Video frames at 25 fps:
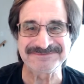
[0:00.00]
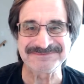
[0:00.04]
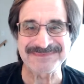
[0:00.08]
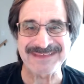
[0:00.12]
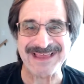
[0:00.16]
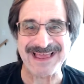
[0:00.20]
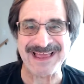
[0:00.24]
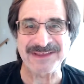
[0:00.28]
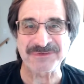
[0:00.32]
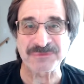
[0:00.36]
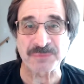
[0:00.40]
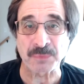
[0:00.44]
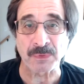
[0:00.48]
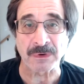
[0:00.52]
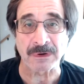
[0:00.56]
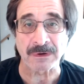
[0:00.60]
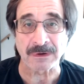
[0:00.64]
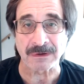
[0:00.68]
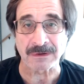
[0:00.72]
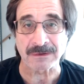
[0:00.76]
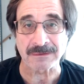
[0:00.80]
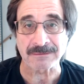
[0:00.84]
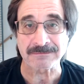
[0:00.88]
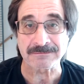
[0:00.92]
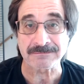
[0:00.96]
as
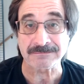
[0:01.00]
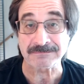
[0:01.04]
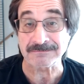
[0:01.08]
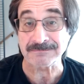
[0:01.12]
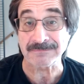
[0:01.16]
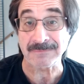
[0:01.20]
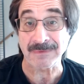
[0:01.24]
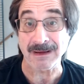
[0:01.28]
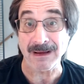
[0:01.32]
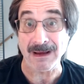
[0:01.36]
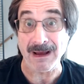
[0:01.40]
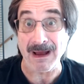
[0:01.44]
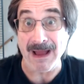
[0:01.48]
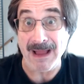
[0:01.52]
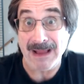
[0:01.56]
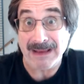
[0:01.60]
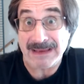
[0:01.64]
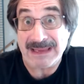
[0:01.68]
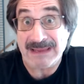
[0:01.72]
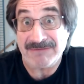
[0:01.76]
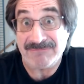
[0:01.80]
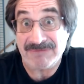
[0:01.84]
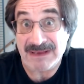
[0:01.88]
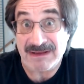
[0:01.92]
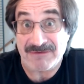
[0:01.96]
we're
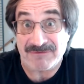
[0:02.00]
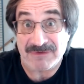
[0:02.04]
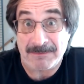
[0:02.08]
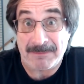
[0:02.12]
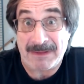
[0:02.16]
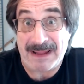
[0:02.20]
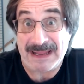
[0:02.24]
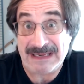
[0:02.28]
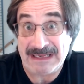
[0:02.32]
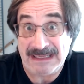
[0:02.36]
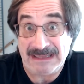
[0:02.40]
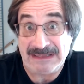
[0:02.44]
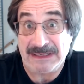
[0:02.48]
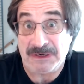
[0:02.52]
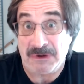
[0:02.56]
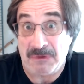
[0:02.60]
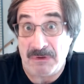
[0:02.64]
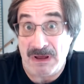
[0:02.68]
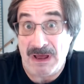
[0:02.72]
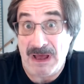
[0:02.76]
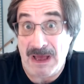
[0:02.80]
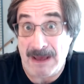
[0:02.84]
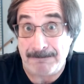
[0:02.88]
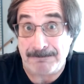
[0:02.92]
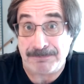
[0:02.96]
giving everybody a little
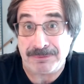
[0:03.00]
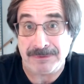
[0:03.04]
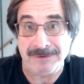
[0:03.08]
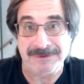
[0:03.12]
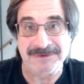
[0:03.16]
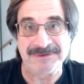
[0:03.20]
up.